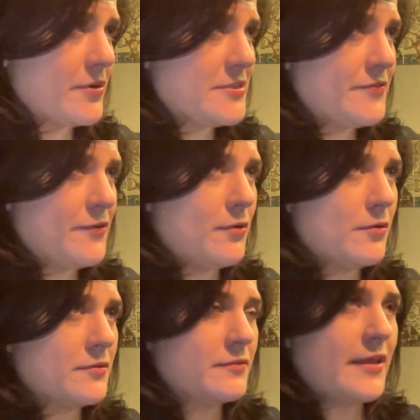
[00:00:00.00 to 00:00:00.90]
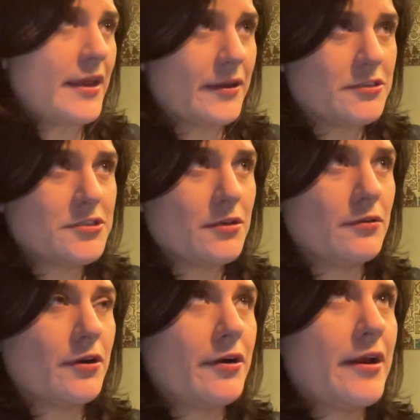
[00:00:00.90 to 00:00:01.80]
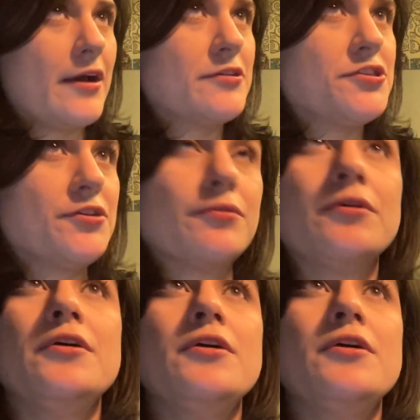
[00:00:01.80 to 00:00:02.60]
a difficult thing to learn how to